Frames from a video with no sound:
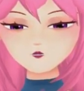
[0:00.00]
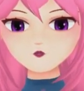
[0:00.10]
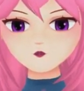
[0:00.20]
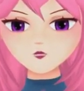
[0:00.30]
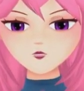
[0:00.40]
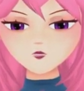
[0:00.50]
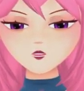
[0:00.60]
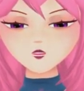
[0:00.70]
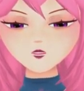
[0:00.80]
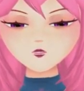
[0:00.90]
Your fall
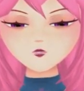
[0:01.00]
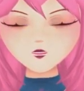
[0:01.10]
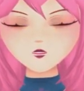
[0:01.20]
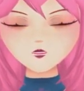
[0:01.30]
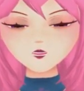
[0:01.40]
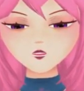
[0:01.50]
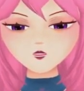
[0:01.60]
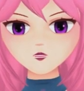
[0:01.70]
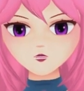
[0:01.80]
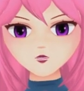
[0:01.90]
off can be
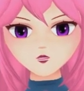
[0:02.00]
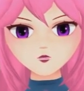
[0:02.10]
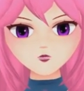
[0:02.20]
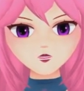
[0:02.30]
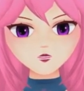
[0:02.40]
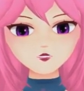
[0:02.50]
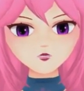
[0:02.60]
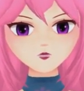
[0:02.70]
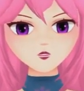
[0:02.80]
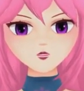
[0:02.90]
constant. If you go into the
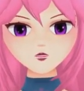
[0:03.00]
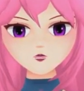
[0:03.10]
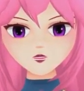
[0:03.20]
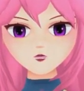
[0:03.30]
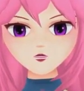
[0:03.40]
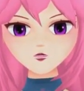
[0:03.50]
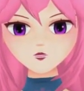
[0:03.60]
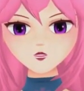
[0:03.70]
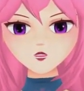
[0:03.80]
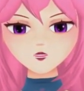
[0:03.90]
fall off section at the
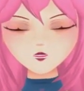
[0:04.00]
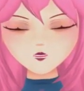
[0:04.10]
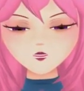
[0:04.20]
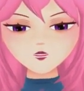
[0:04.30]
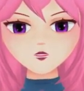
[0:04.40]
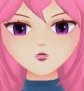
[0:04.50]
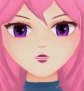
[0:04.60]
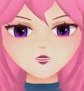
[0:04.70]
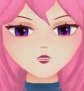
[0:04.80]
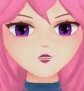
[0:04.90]
top, make it
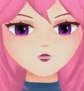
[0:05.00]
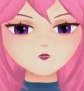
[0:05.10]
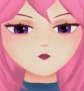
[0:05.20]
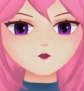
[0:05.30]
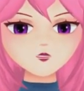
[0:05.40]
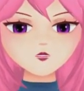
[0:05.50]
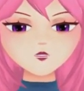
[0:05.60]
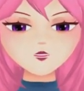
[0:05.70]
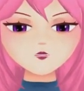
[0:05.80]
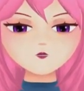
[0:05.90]
constant, and make
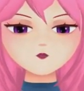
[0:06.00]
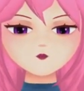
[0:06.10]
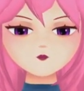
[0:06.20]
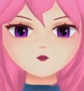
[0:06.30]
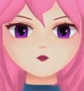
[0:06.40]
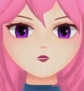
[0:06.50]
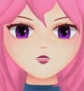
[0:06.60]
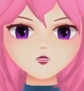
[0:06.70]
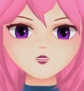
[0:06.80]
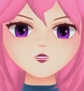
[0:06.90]
it the
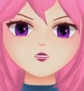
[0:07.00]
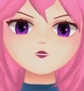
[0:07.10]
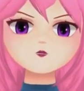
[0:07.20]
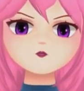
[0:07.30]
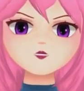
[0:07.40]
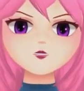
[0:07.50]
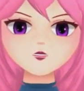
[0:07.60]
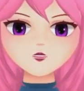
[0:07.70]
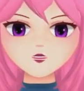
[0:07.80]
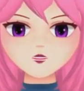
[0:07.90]
brush, the
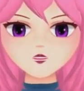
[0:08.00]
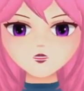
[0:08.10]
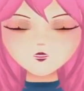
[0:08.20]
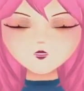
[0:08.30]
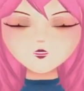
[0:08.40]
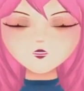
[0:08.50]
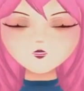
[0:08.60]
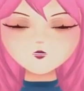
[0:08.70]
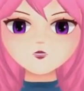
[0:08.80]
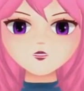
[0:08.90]
stroke type, make it
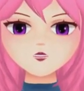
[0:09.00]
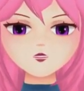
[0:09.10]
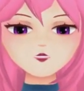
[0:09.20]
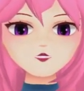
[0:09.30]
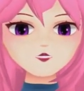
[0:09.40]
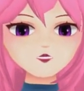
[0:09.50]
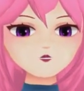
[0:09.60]
space.